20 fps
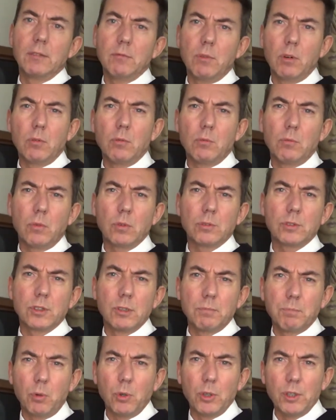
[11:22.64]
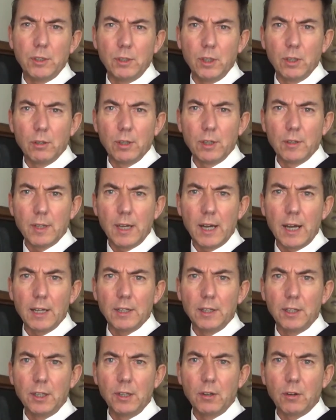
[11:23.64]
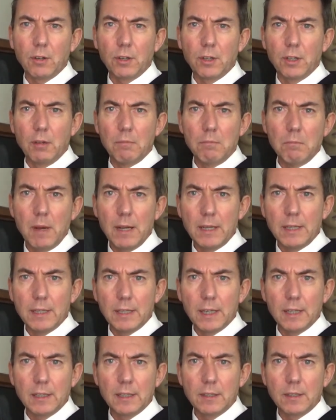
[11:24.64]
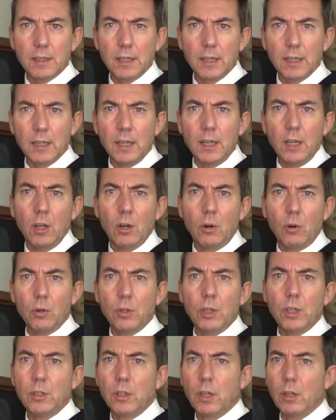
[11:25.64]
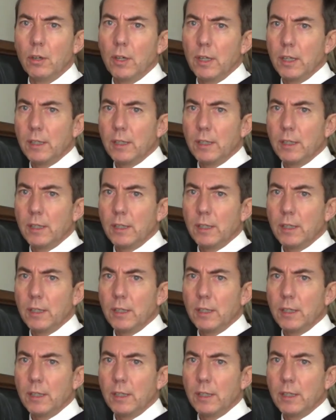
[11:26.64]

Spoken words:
well, what's the point in doing that? You're not going to make anything. All you're doing